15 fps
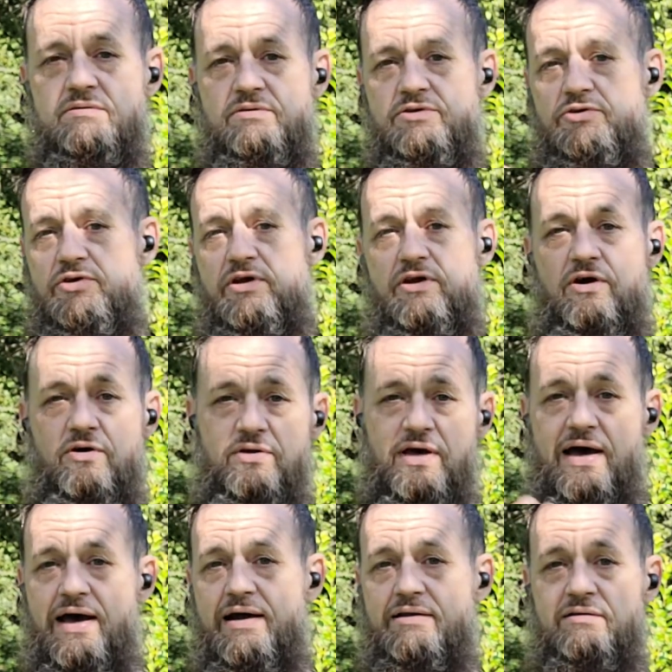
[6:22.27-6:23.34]
You can go
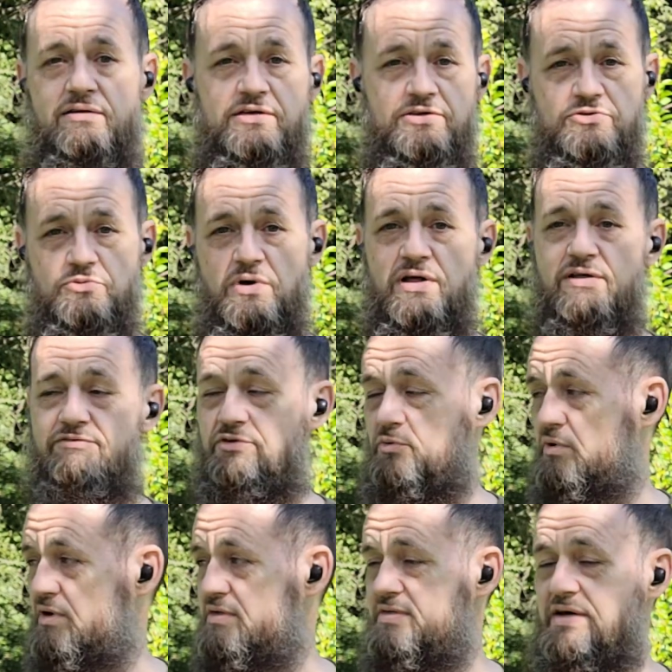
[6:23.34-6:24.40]
diagonally as well if you
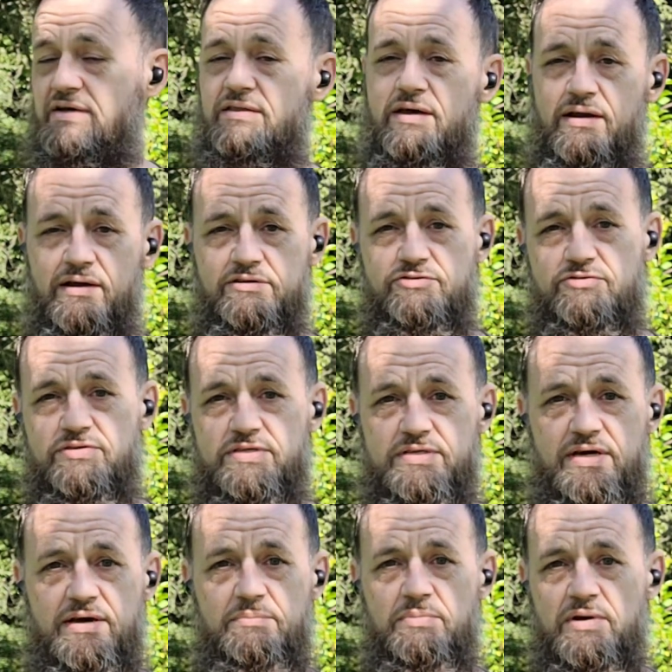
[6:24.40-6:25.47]
want to take that extra step,